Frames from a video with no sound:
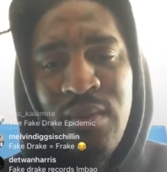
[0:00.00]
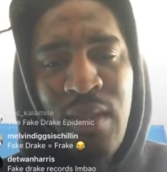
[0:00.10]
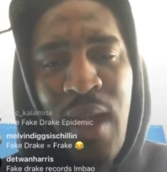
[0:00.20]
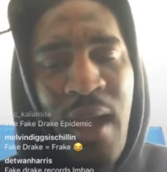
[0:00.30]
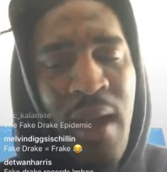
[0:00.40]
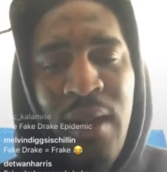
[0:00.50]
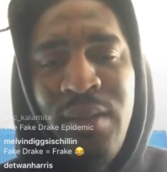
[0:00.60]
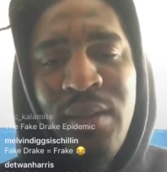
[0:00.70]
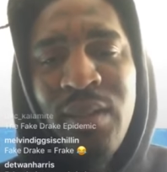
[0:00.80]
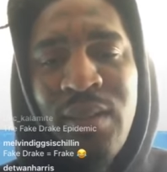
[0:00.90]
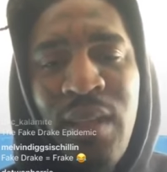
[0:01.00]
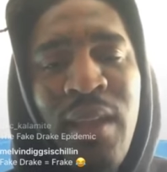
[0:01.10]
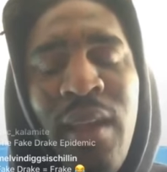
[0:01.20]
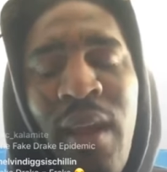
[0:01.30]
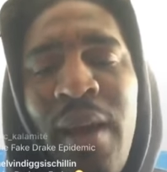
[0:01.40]
I
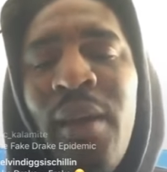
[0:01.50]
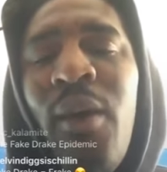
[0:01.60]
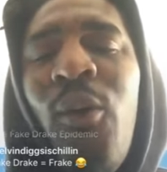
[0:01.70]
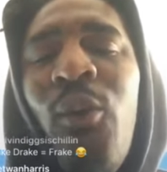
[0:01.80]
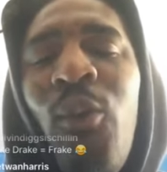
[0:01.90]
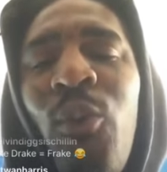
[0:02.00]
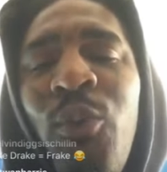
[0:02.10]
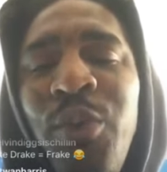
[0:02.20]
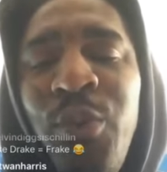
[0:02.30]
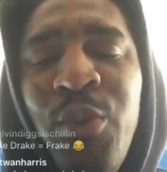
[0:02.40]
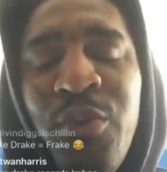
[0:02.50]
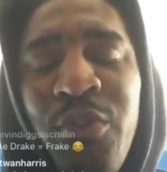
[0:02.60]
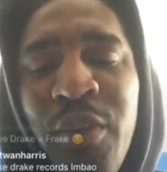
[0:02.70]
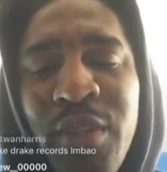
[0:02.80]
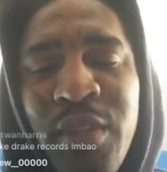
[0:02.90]
understand how the whole
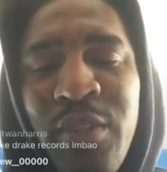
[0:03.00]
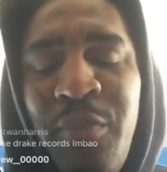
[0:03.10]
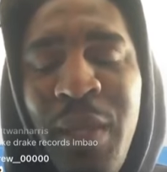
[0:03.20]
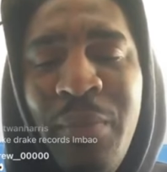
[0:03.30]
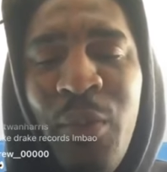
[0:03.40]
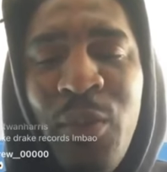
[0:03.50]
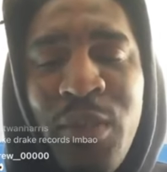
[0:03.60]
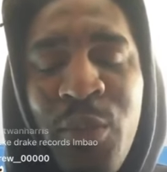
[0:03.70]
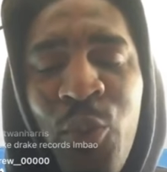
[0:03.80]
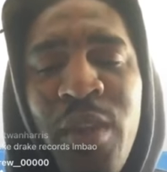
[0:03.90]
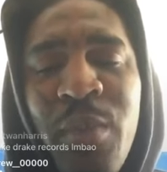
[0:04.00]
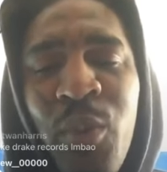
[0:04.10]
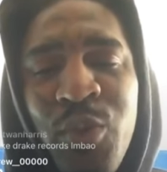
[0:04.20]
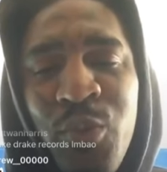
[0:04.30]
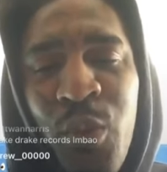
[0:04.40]
universe of people's
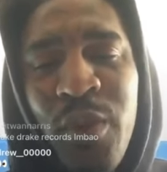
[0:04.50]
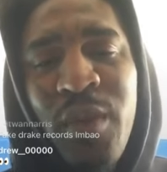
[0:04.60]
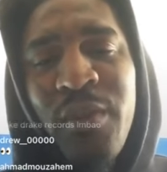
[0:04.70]
cerebrals work.